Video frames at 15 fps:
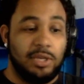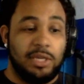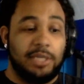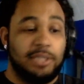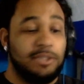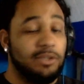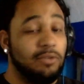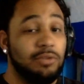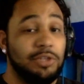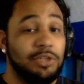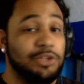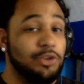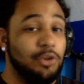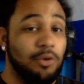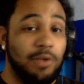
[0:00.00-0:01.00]
Didn't really
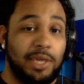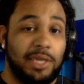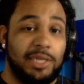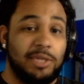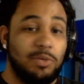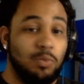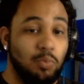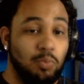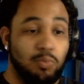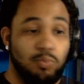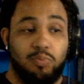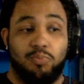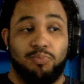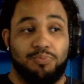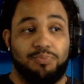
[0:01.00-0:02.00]
show like he
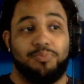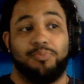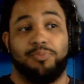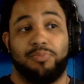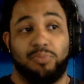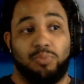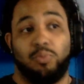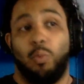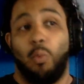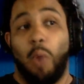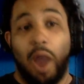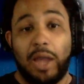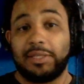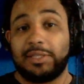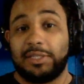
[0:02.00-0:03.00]

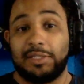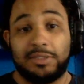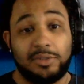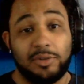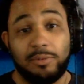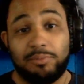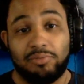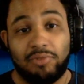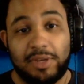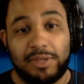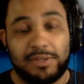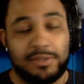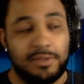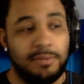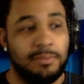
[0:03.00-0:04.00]
wanted to impress
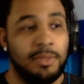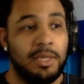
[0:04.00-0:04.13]
them,